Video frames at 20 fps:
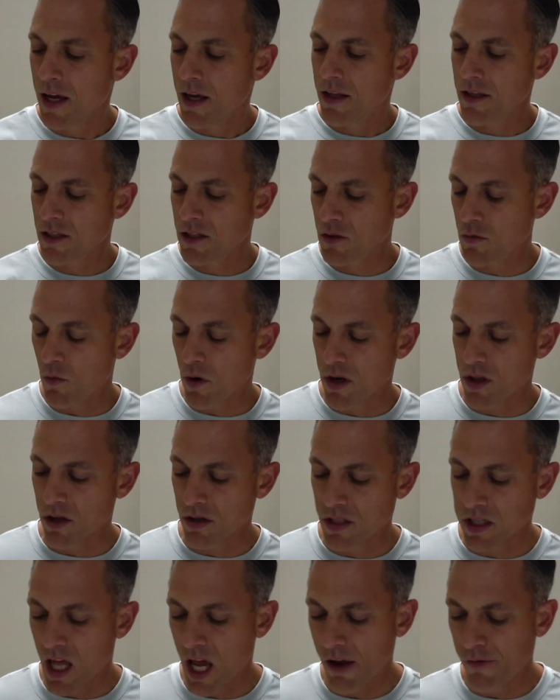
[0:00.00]
This is one of
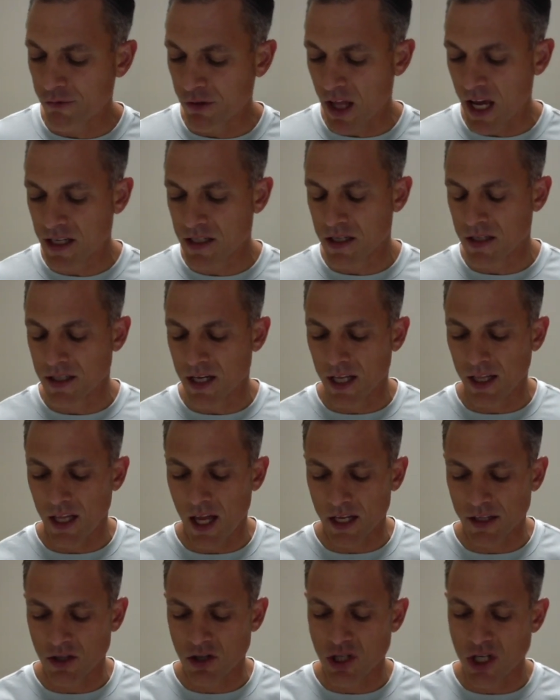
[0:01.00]
those life lessons I
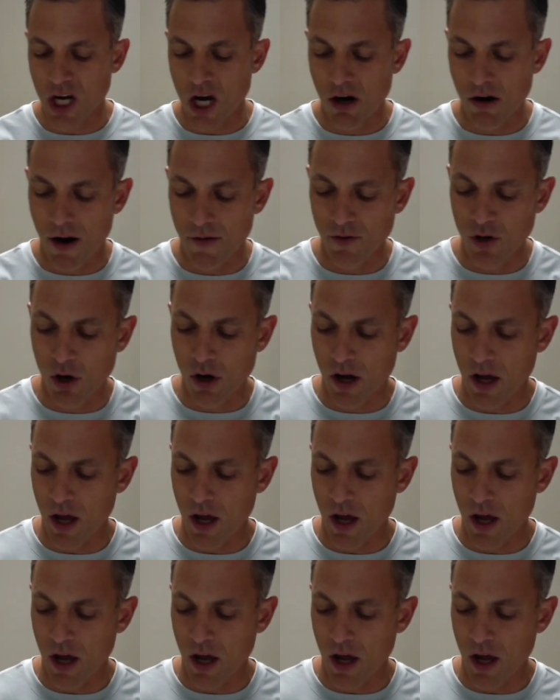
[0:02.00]
like to share. I know